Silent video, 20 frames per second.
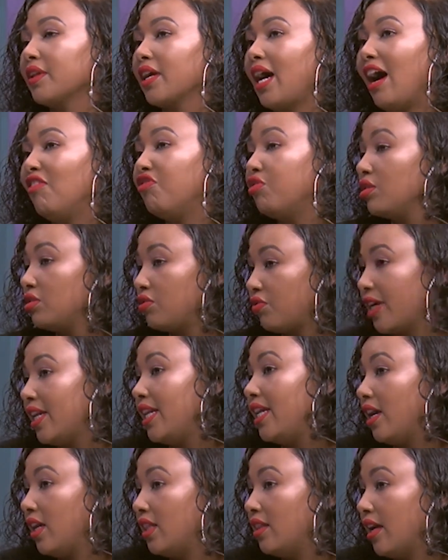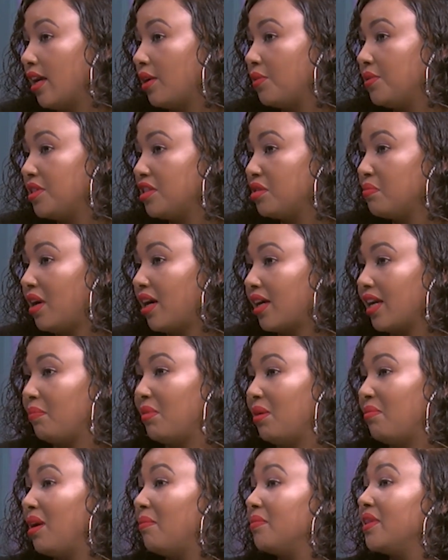I've already in the equities market,
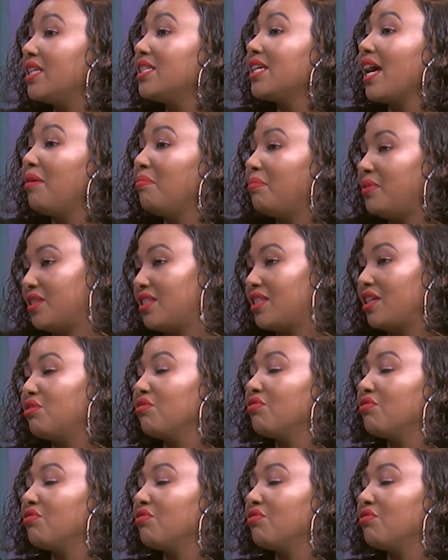maybe I'm the 10%